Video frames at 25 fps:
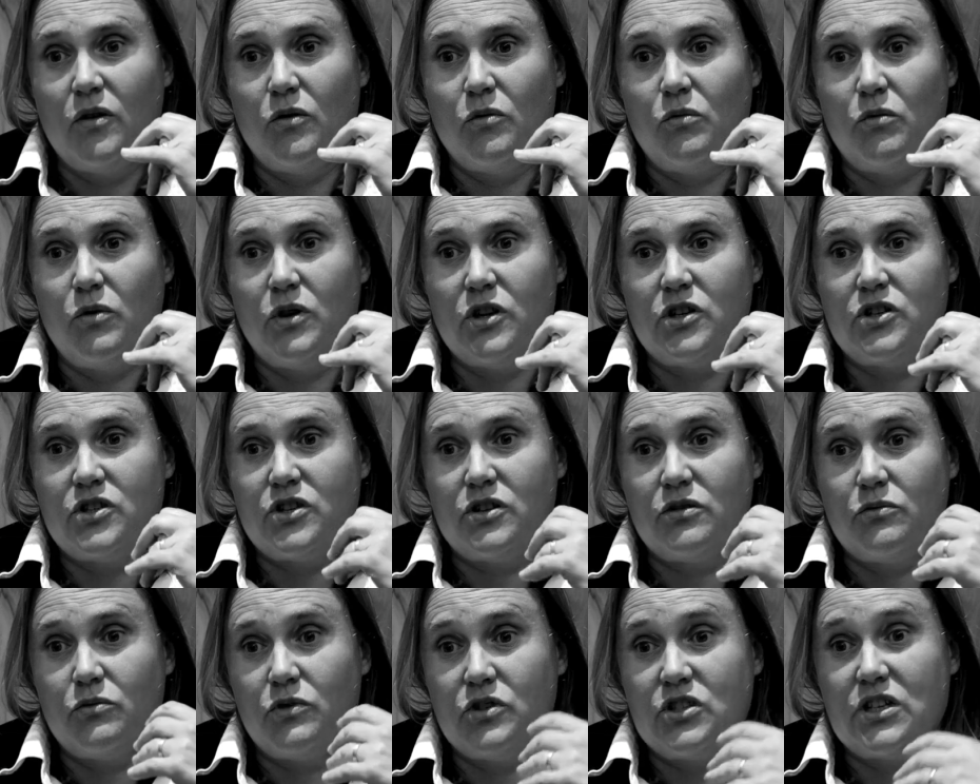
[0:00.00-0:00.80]

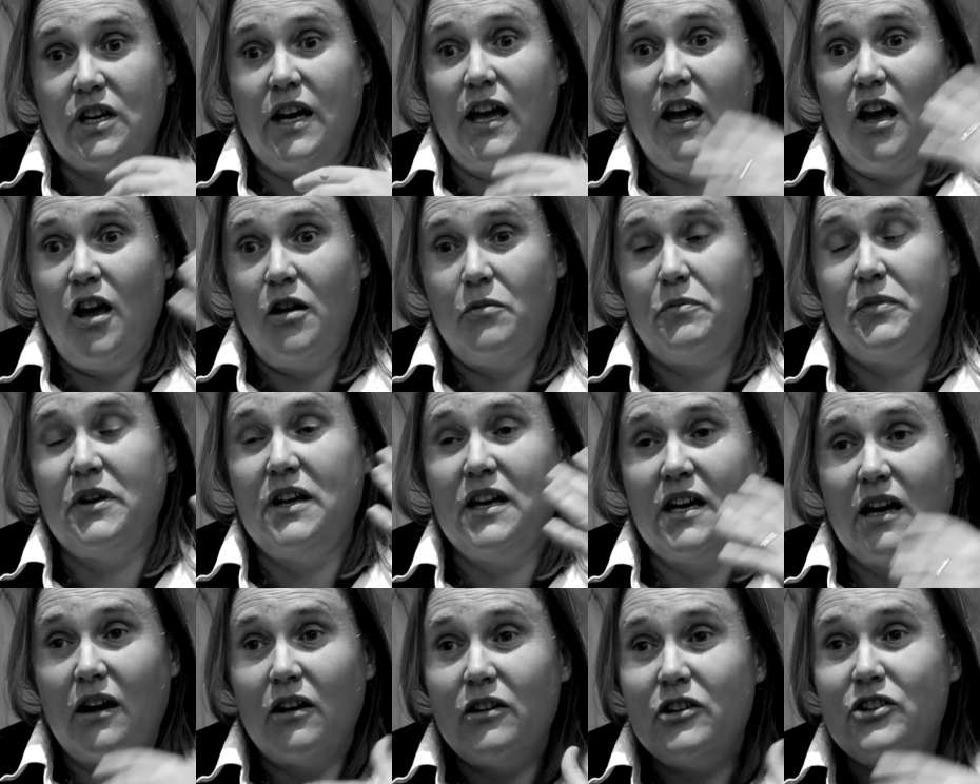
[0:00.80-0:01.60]
which I hope
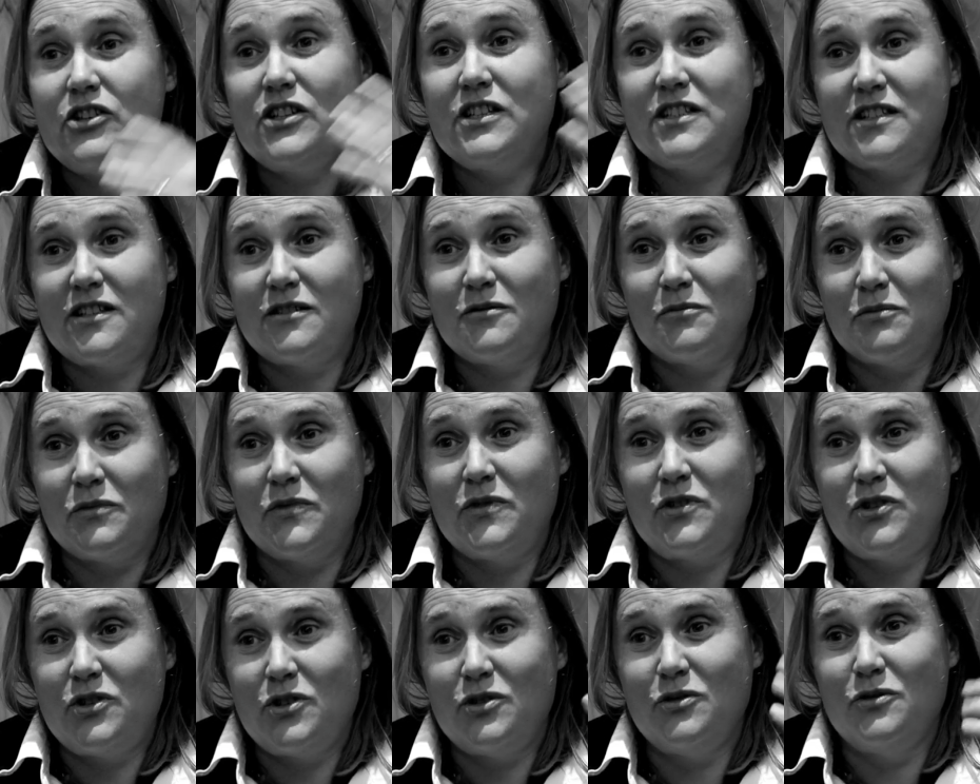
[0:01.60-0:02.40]
encourages
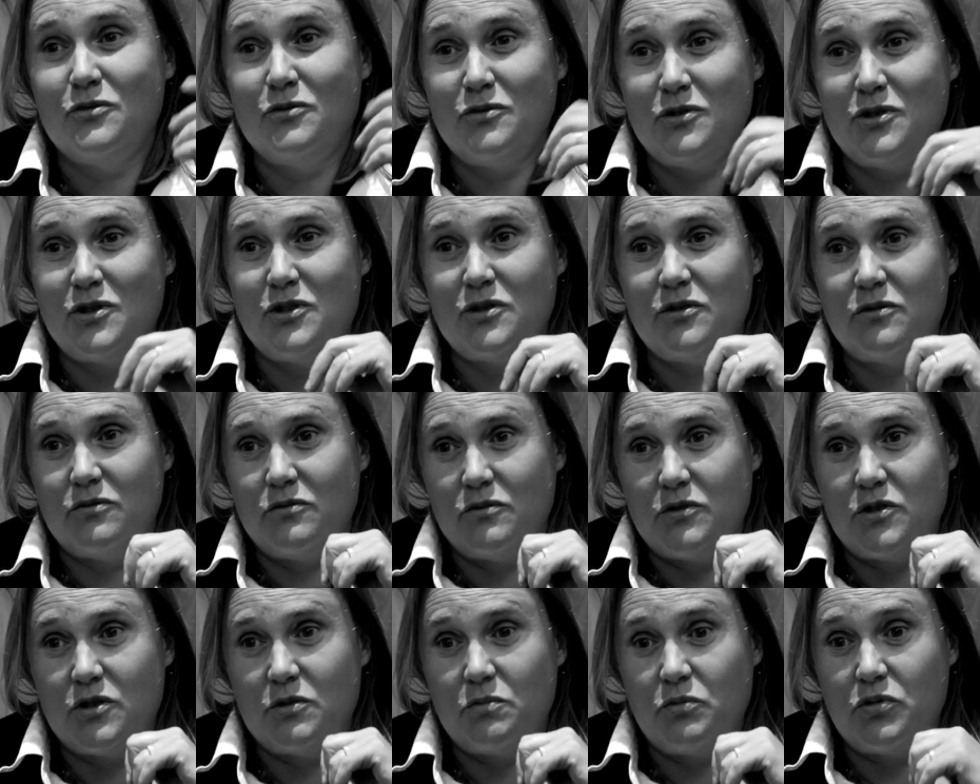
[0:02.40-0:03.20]
them
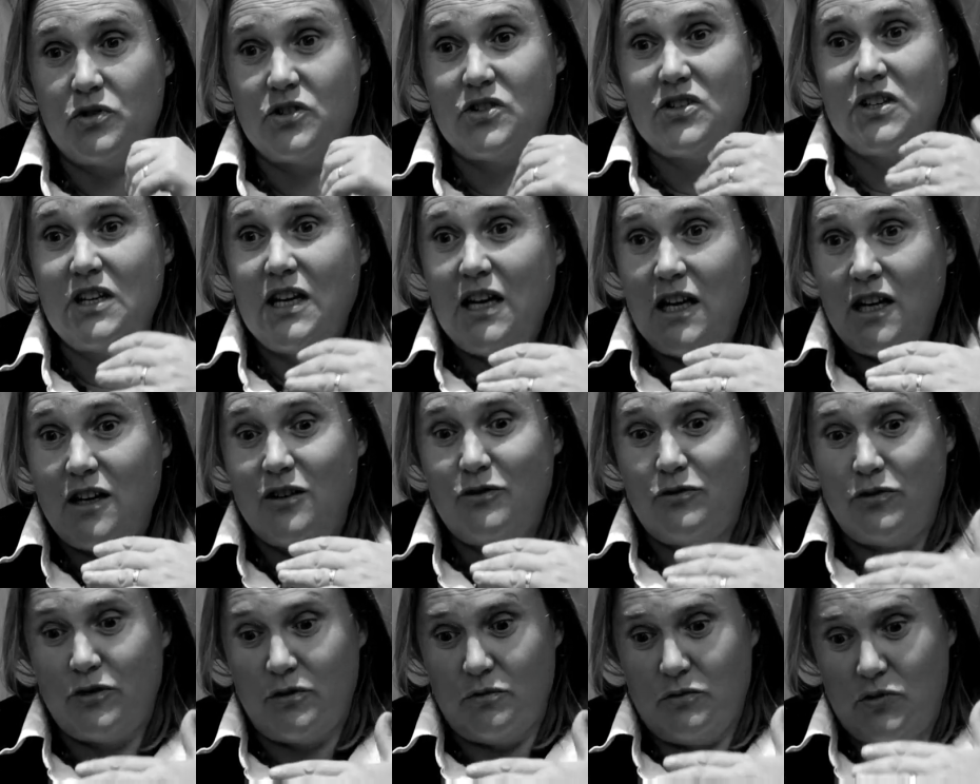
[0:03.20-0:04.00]
to proceed
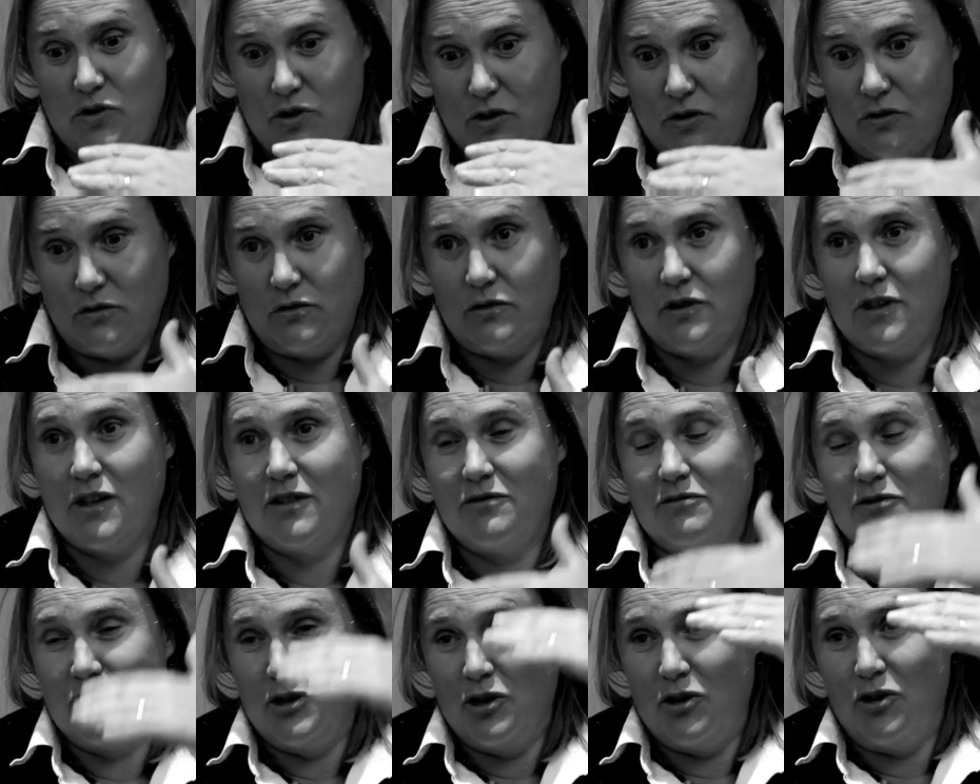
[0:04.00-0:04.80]
from school
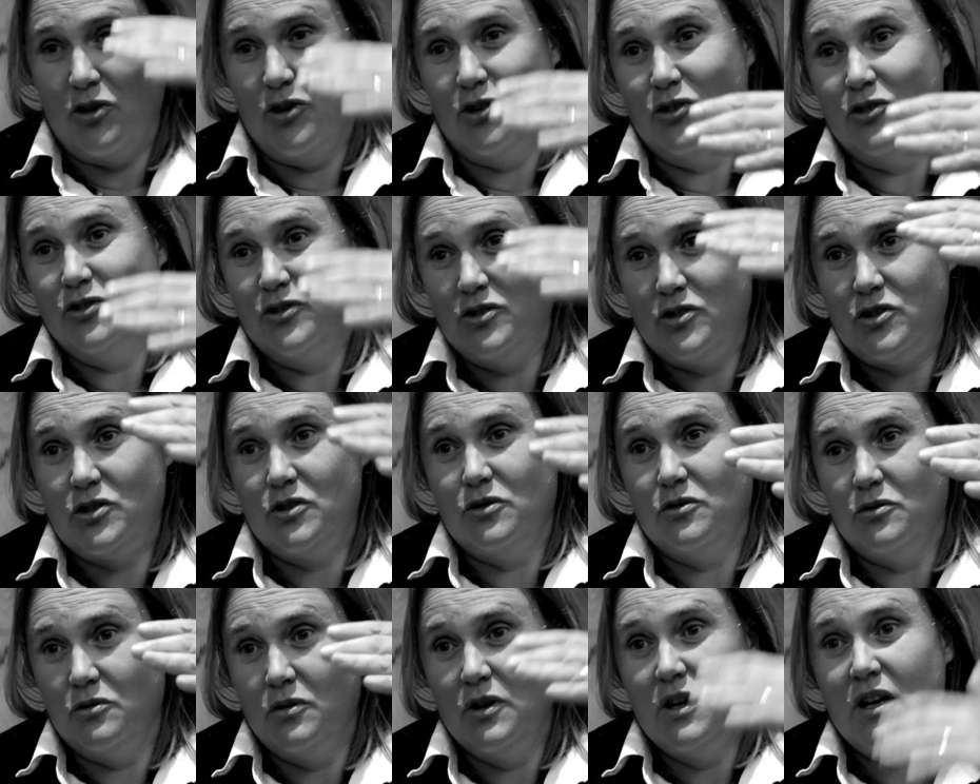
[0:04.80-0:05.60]
governor on
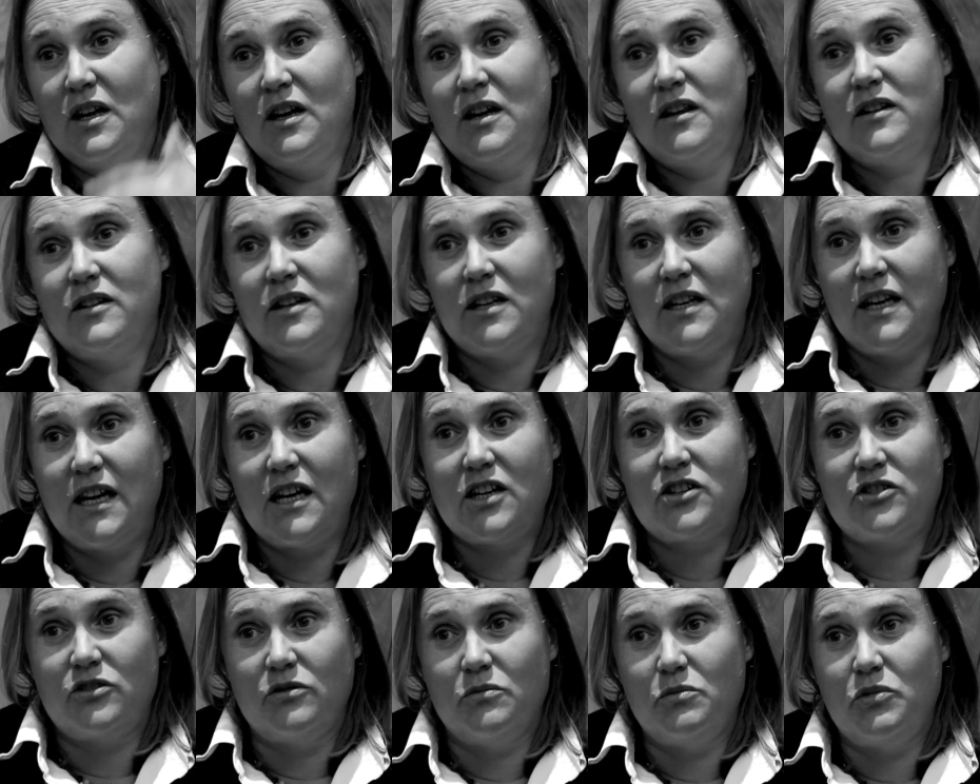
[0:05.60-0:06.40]
to the
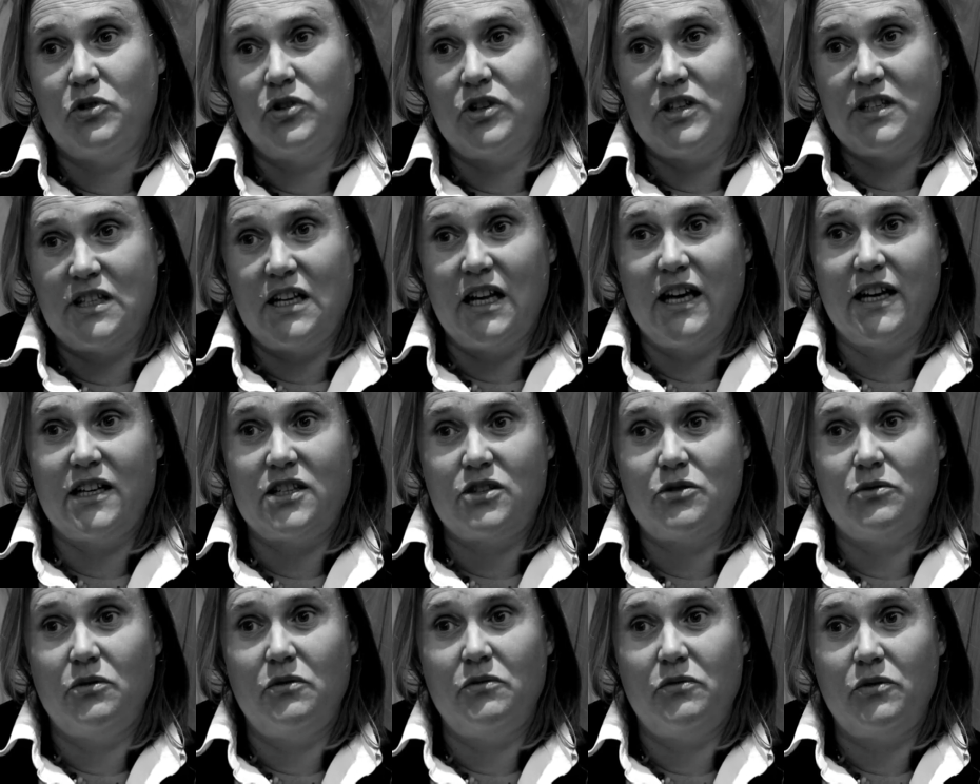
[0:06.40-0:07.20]
national bodies next
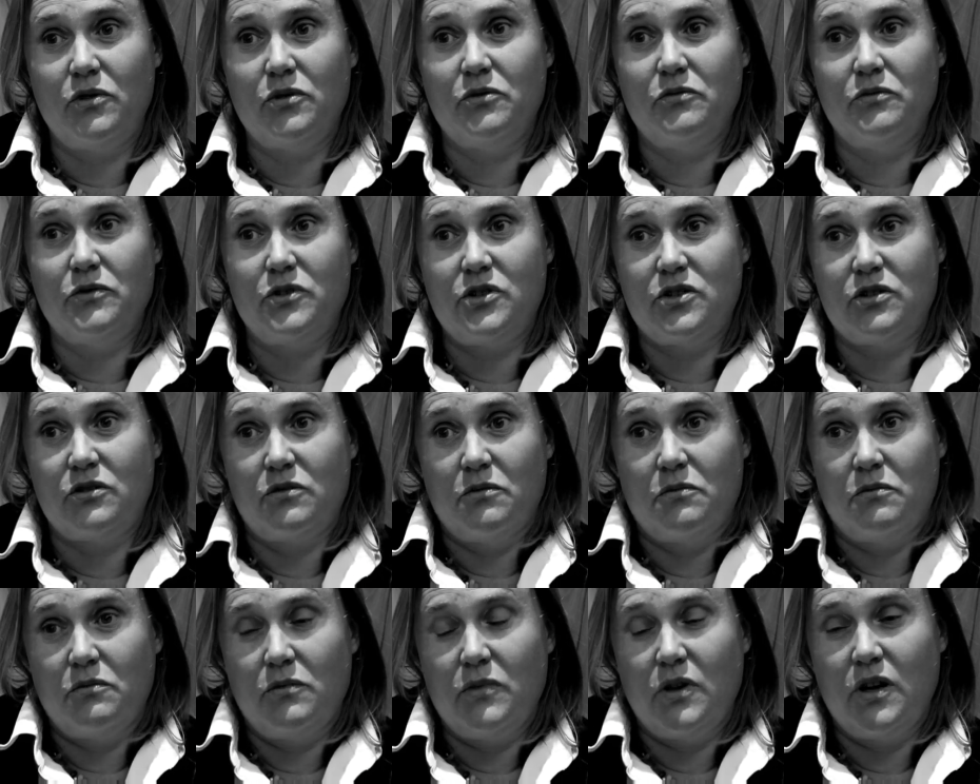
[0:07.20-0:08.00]
to influence
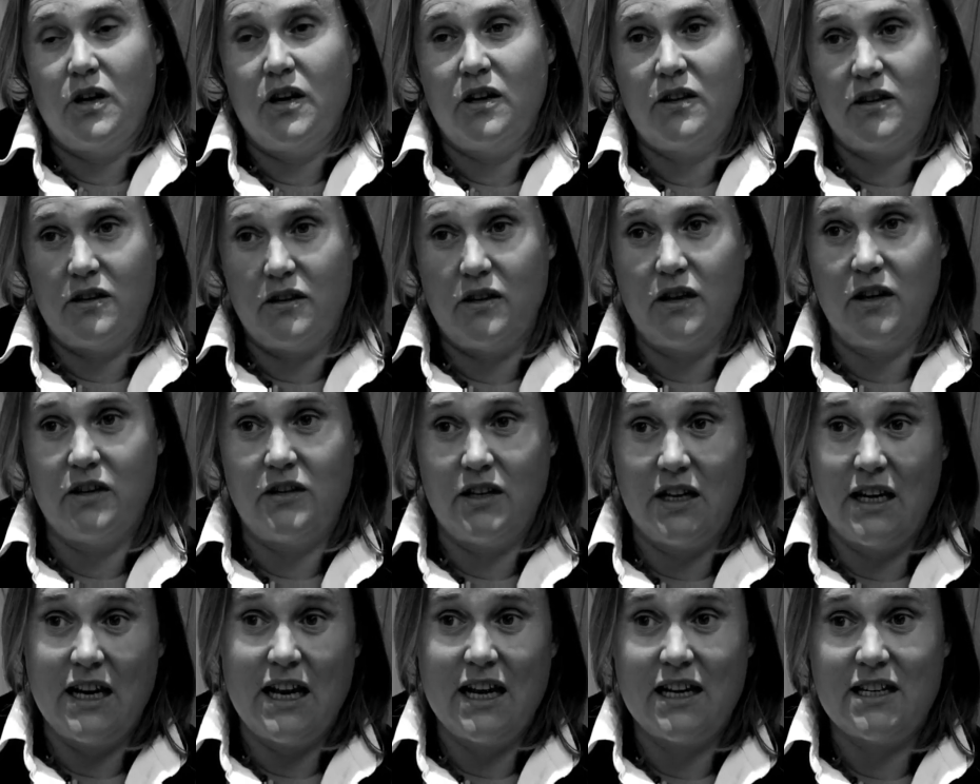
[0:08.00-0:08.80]
them at
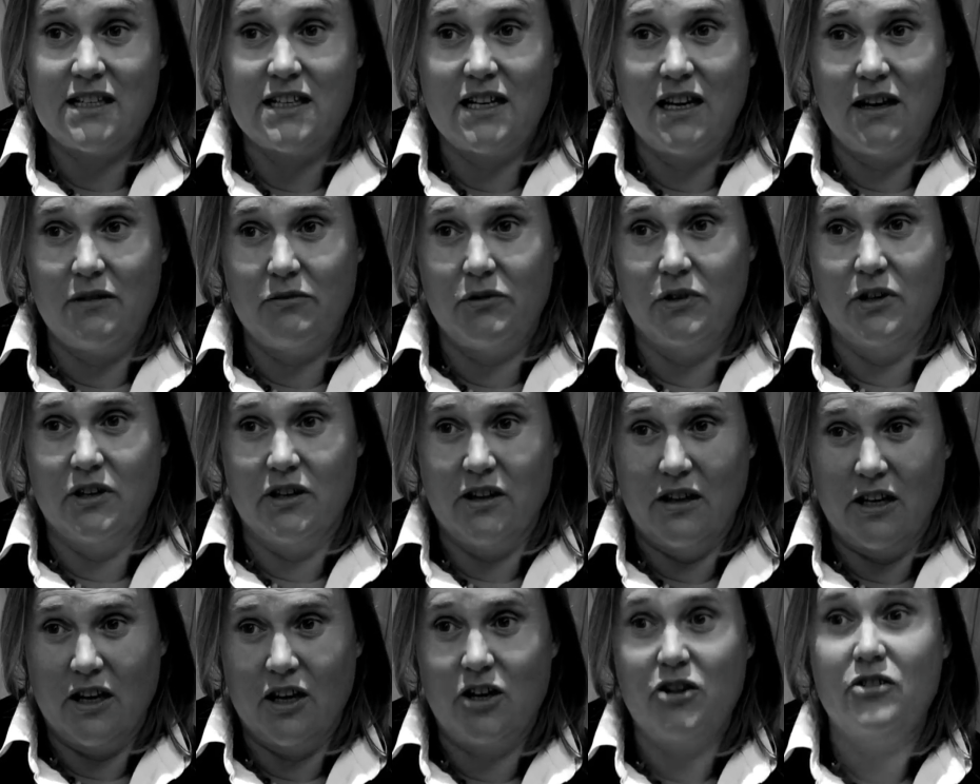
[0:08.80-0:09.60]
the next level
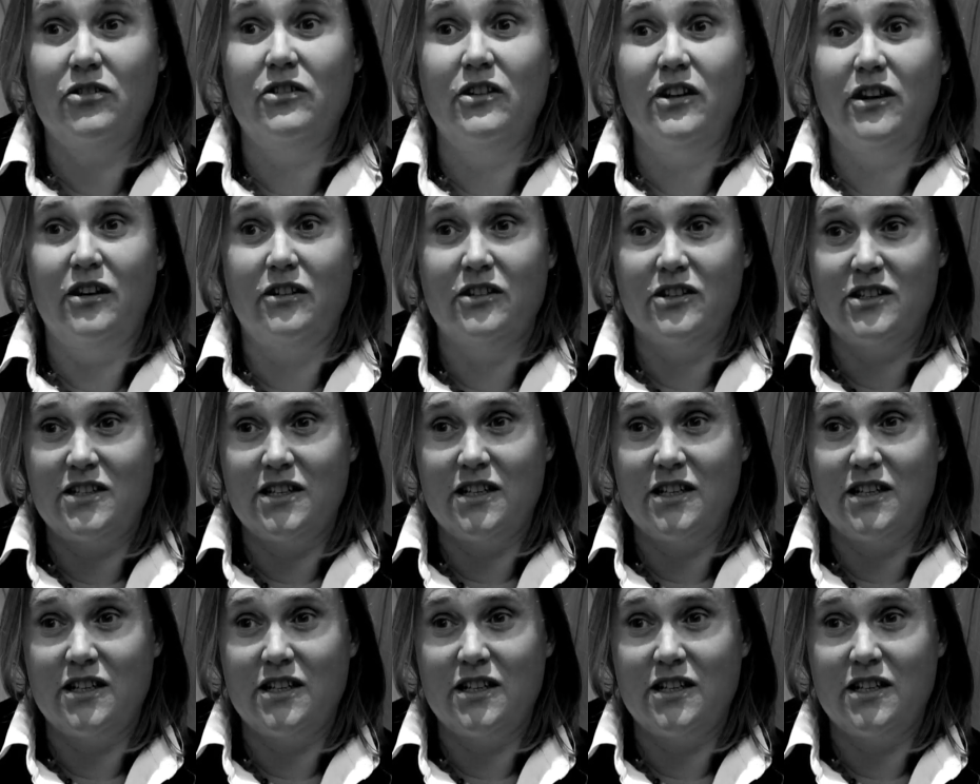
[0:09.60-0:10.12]
in their career as